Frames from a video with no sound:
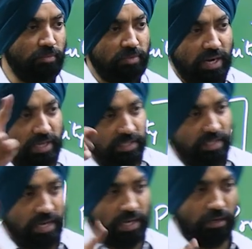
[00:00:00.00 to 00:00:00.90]
If that is
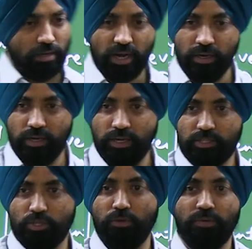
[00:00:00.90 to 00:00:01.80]
taken and it
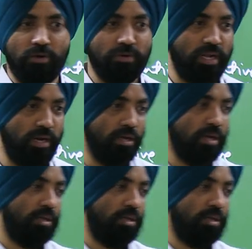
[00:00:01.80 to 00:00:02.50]
so found that